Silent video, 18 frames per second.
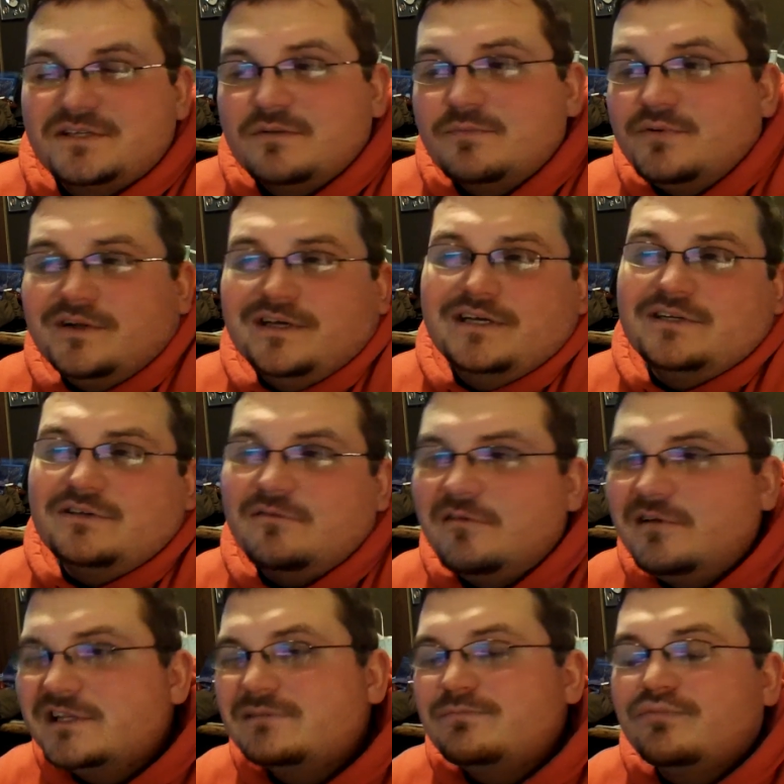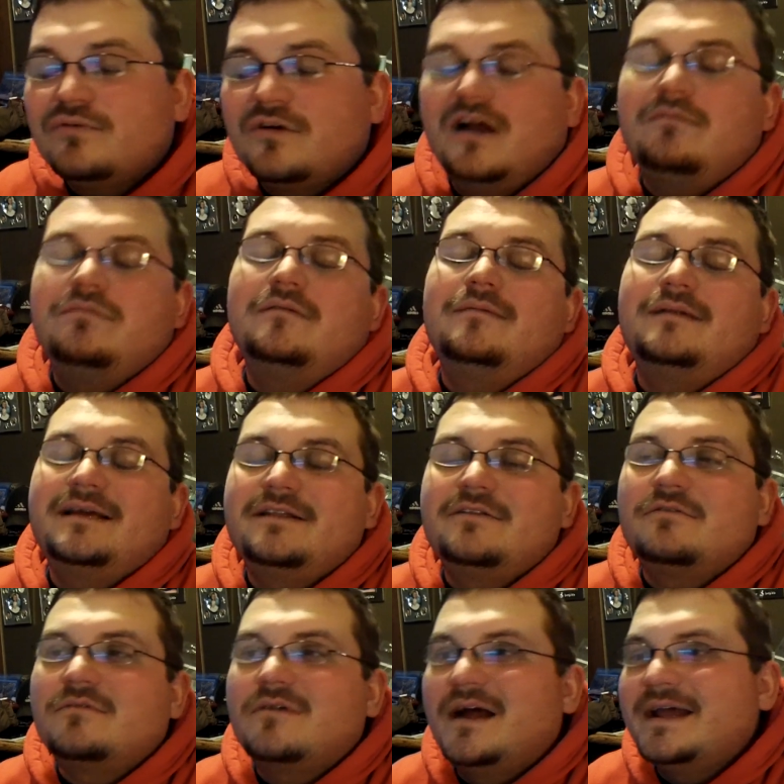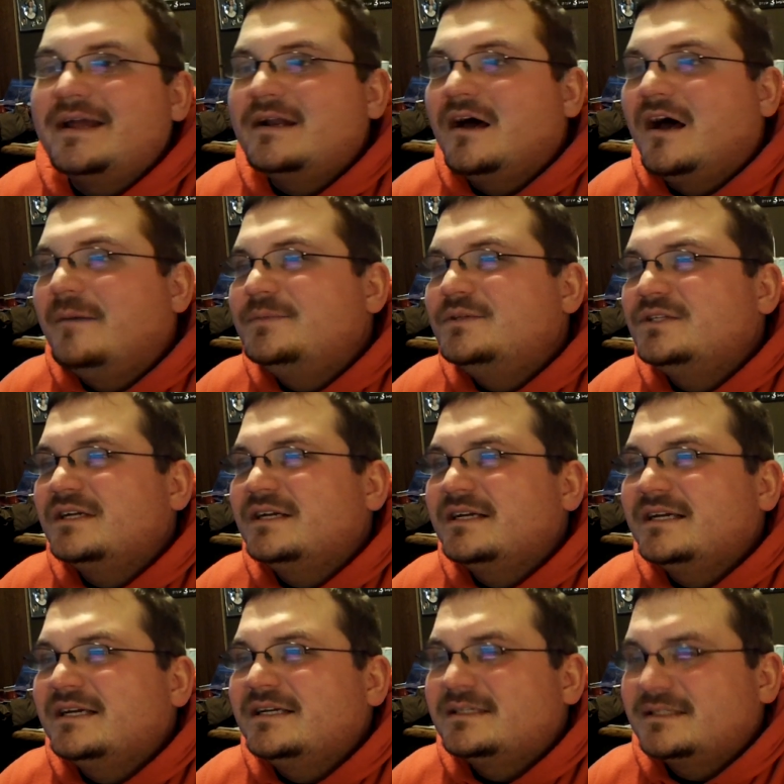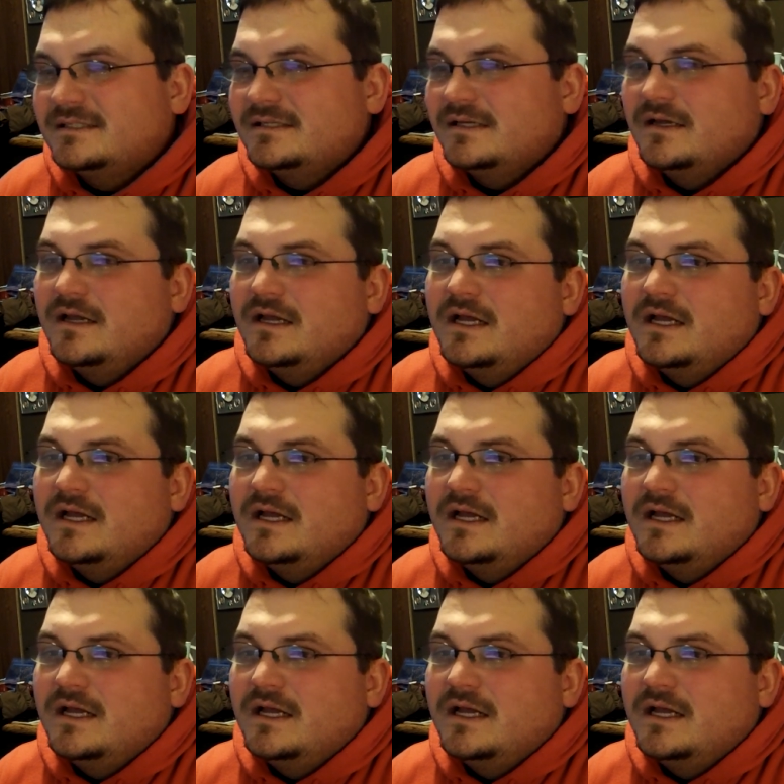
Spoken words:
So putting it to 1's probably the right option, I guess.